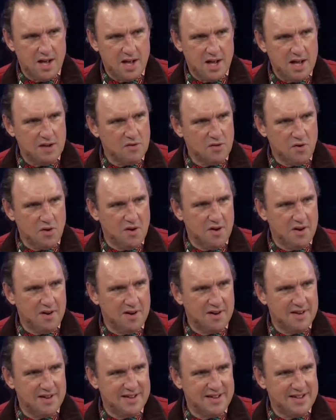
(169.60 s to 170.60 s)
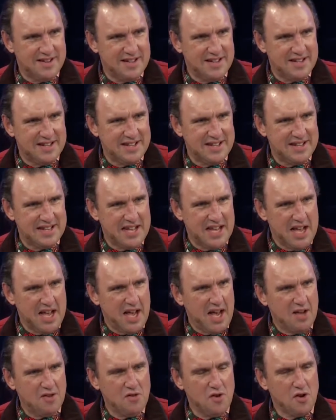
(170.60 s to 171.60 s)
That's all.
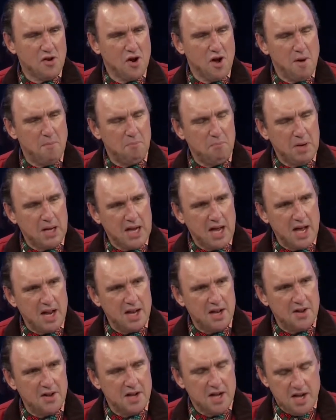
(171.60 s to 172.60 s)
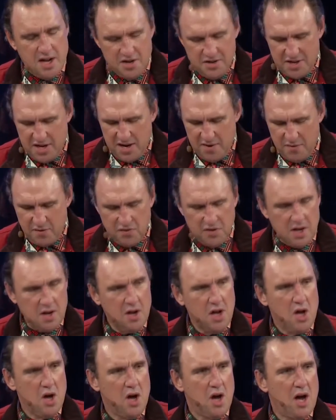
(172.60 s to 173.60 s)
It's not complicated. She never said,
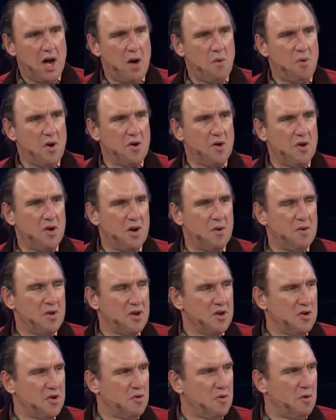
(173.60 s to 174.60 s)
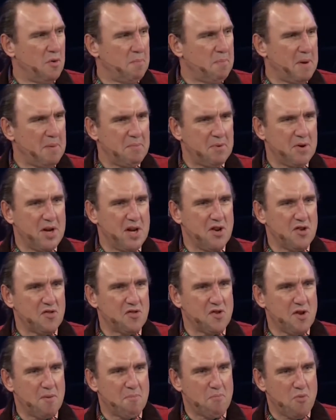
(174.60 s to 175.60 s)
I want, I want you old people need to
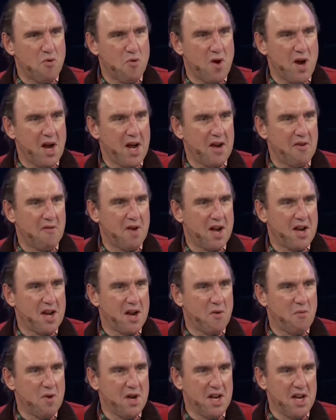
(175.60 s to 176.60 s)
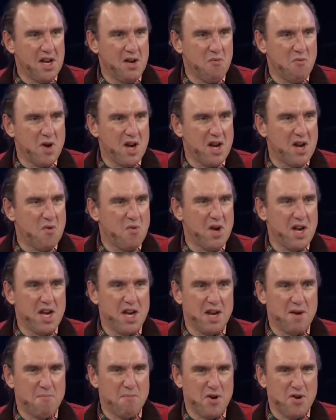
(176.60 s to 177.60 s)
start praying right now. We need, we, we
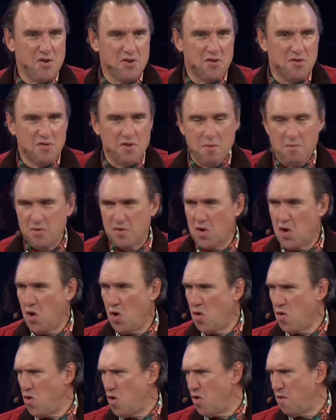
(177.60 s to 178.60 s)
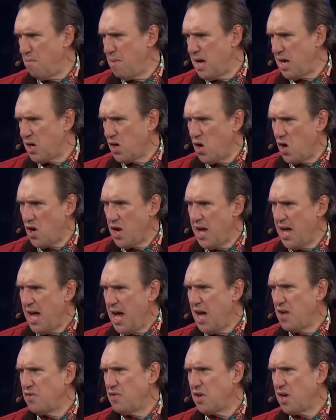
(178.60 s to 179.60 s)
need a miracle. Some said, Oh, no, my God.
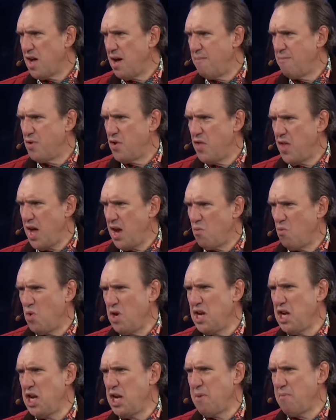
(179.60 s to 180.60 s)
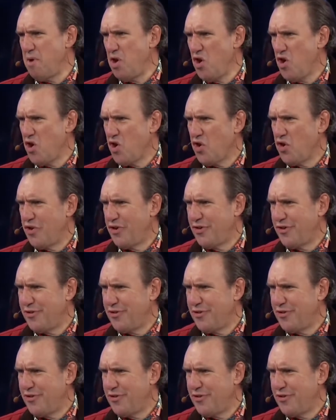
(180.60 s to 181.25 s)
Has it come to that? We need a miracle.